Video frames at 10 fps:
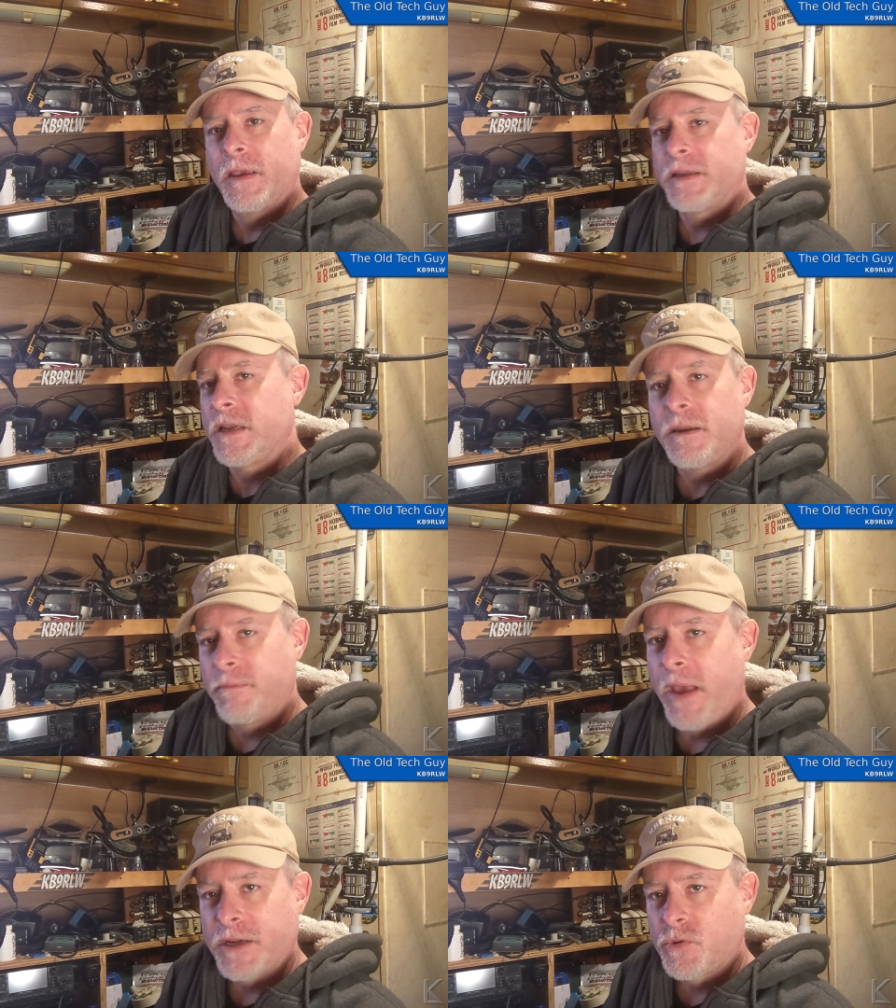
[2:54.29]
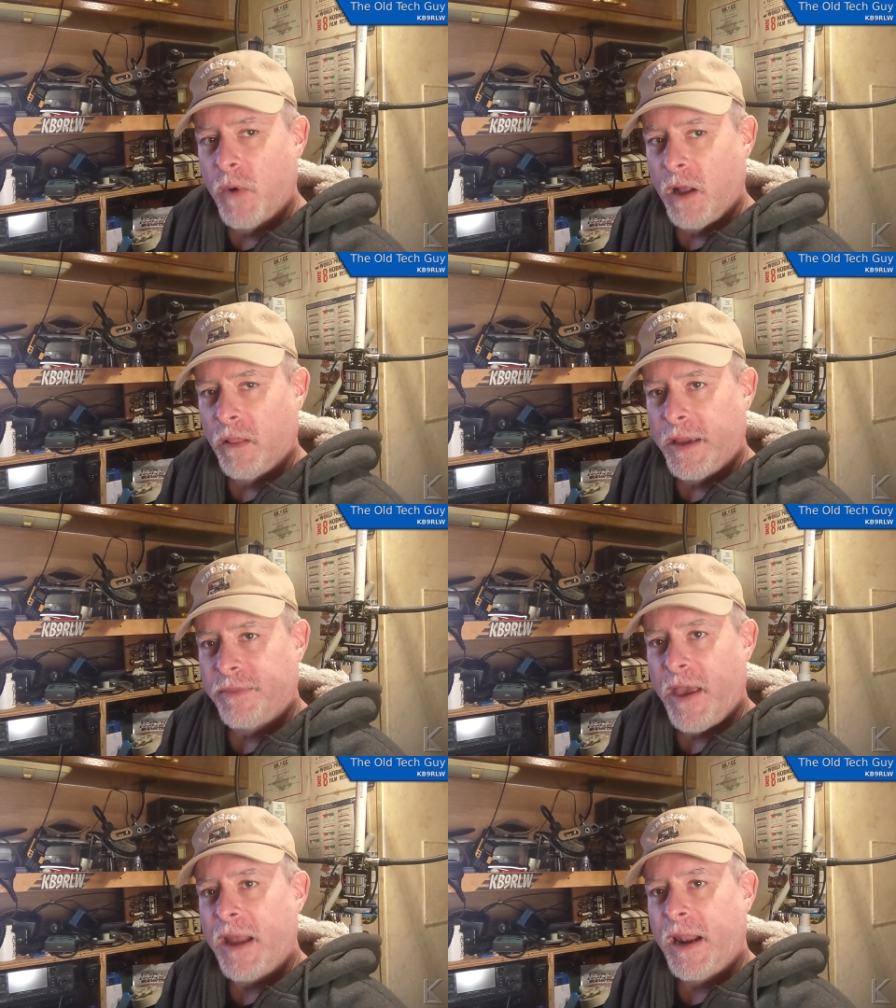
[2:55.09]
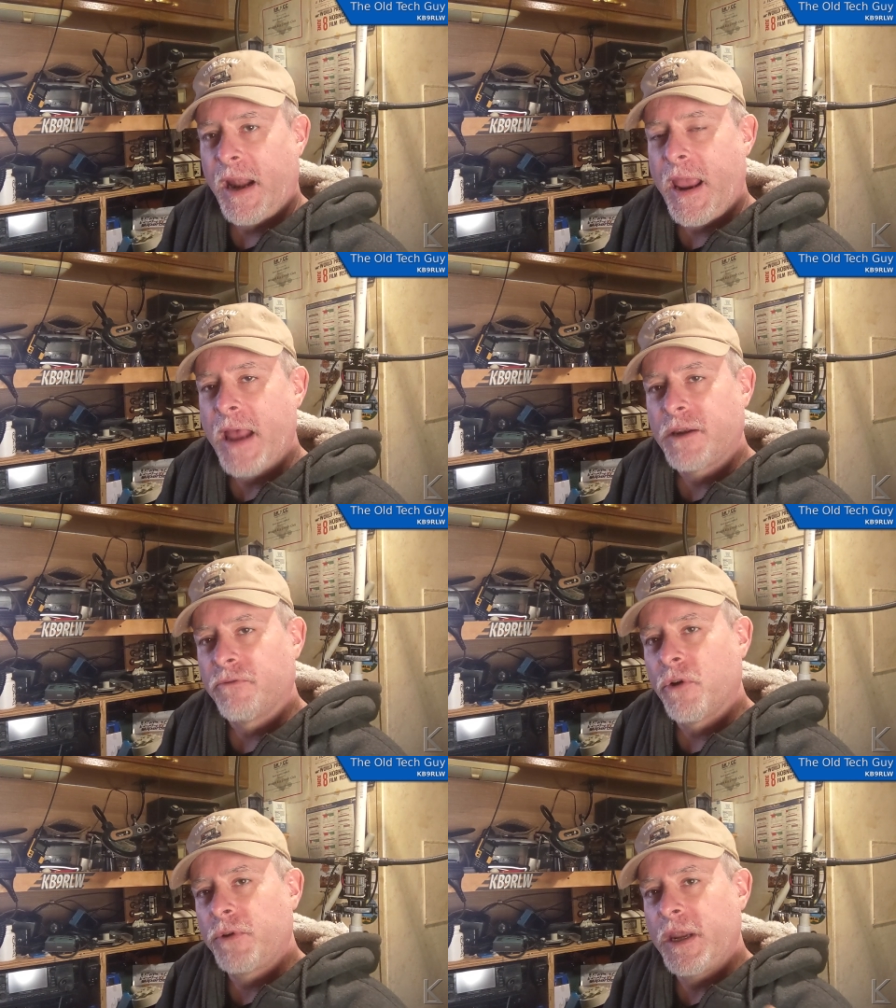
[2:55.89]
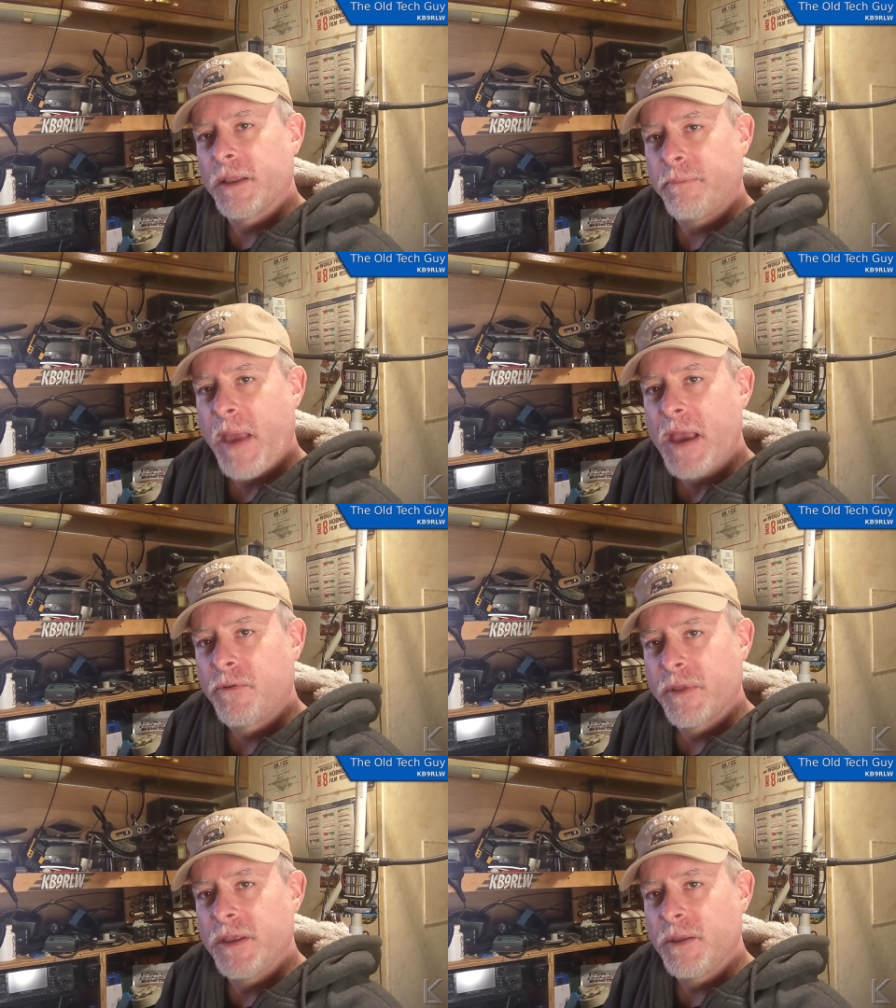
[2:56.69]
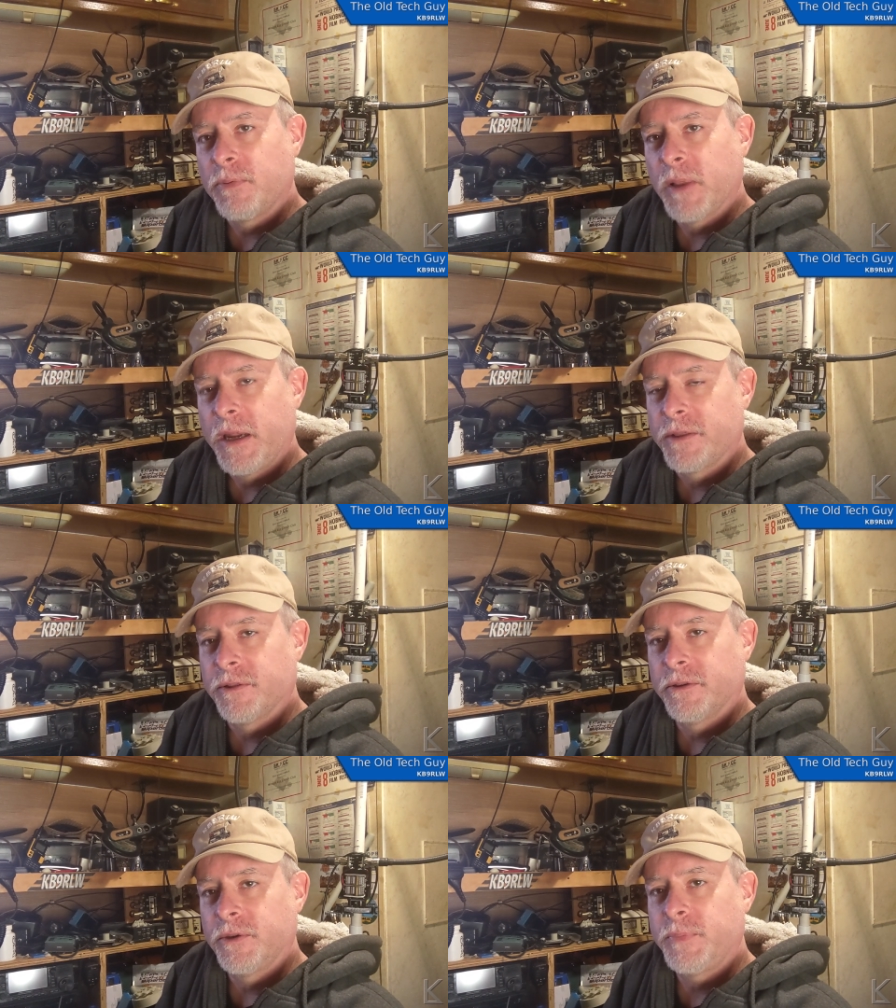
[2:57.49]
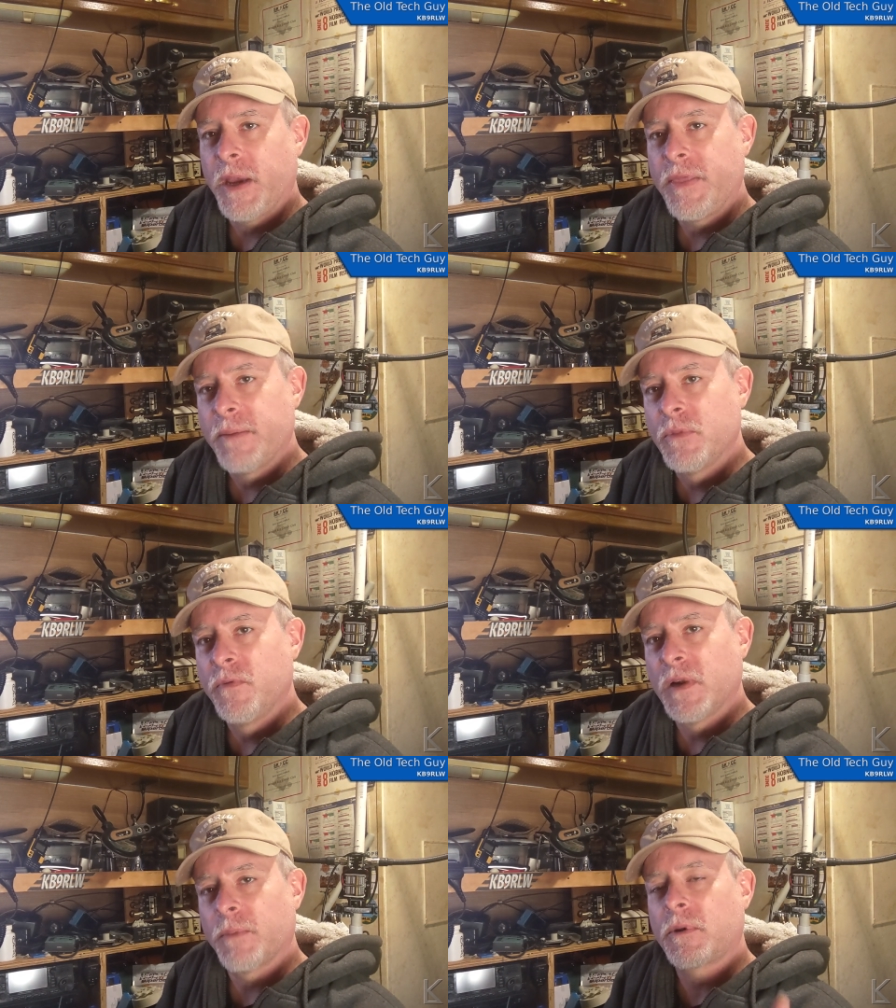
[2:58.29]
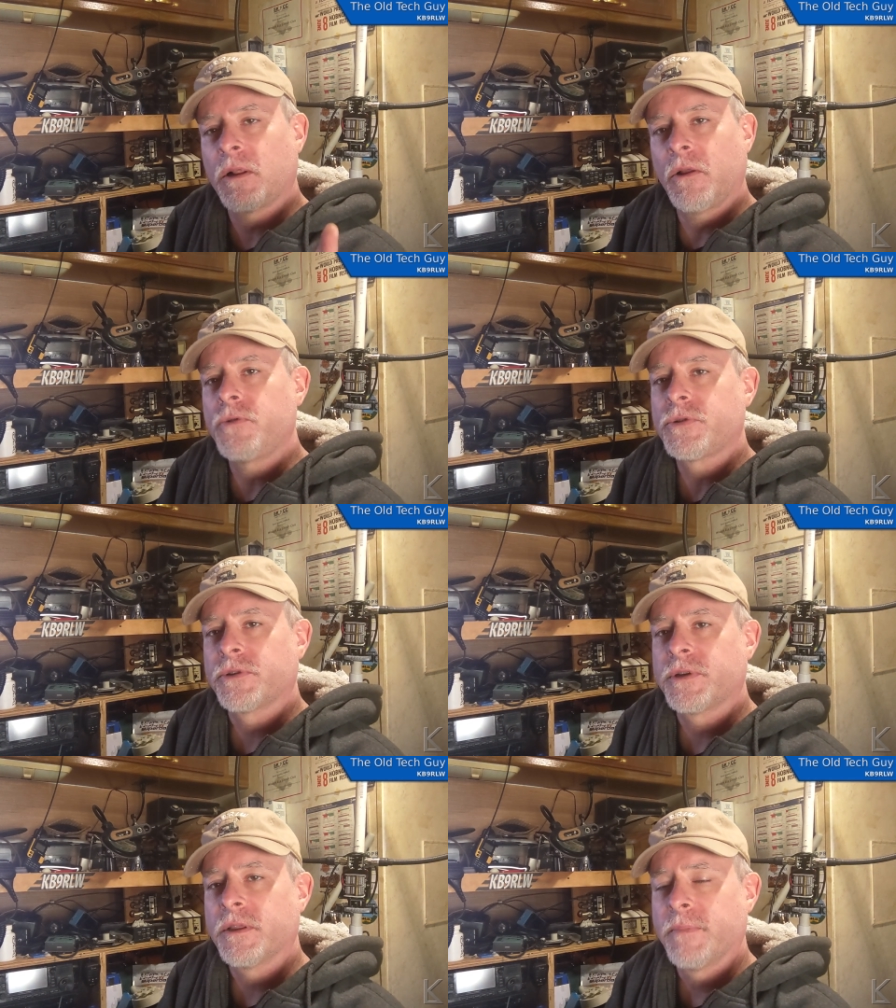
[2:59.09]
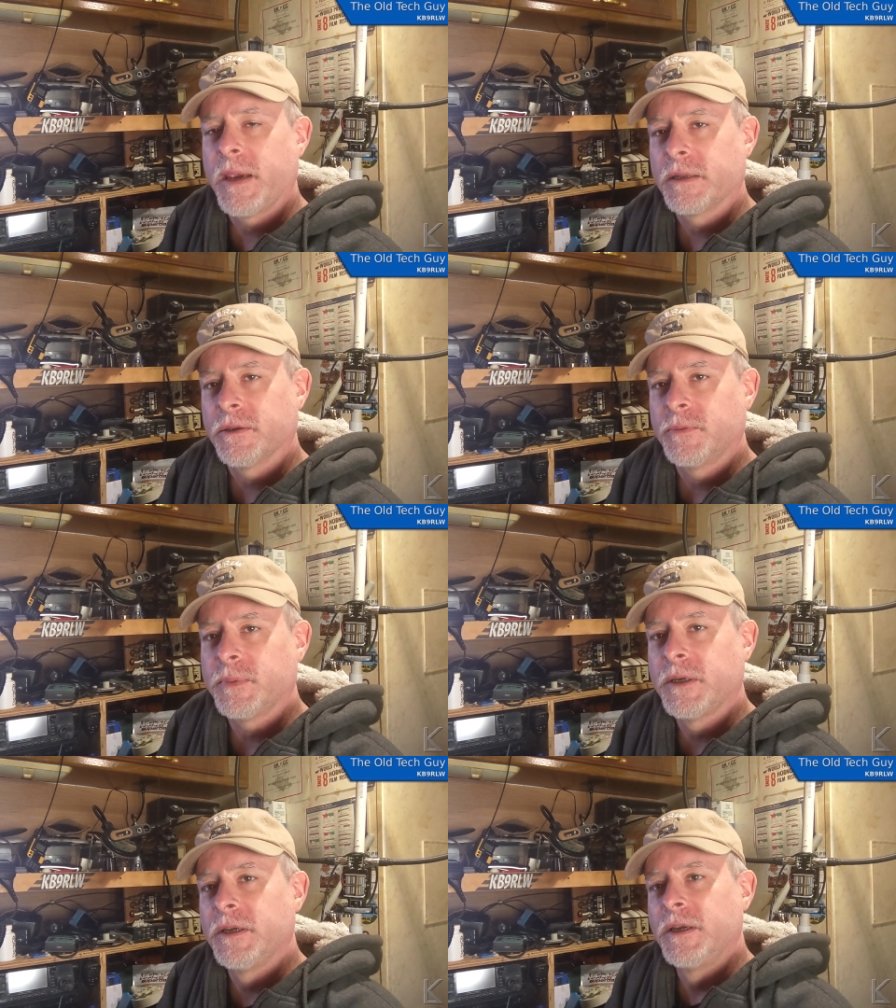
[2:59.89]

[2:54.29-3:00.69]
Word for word: it didn't match well like that, and I had to rotate it back within the plane of the loop and then move it up closer to the main loop.